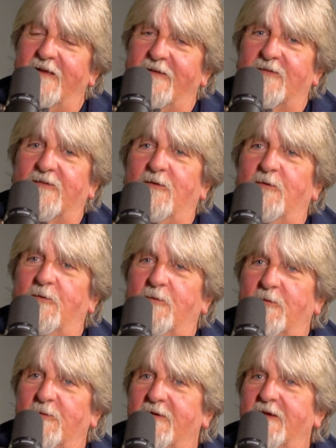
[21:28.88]
Right.
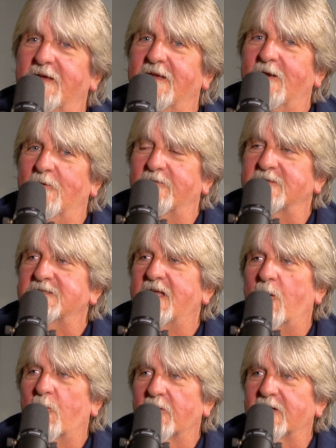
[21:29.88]
So, you know, if it's
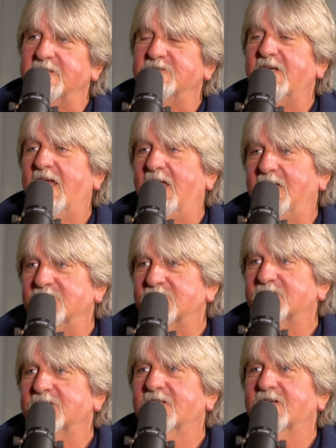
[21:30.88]
not working,
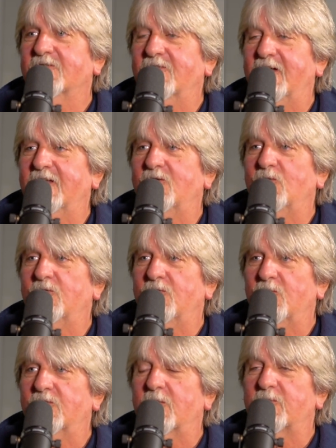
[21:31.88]
change, right.
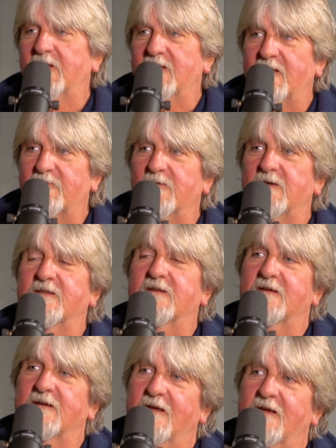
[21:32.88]
Do something different.